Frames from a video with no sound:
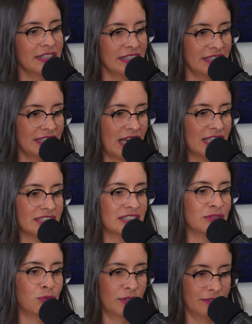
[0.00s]

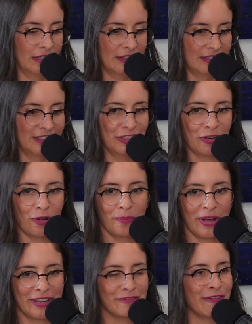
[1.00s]
Yes, my
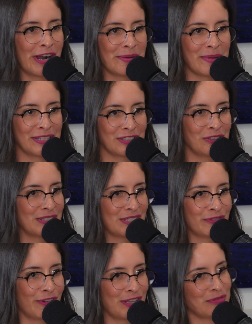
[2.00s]

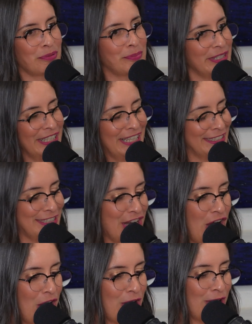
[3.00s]
environmentalist friends will be like,
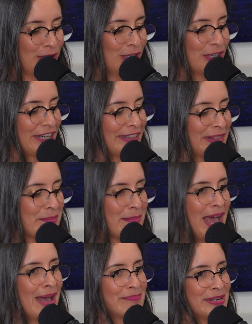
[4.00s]
no, look at the
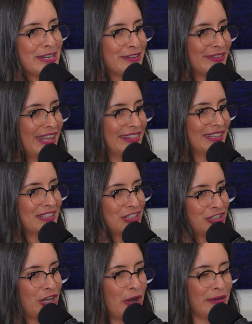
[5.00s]
map here that they're
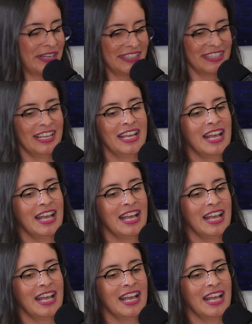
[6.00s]
showing.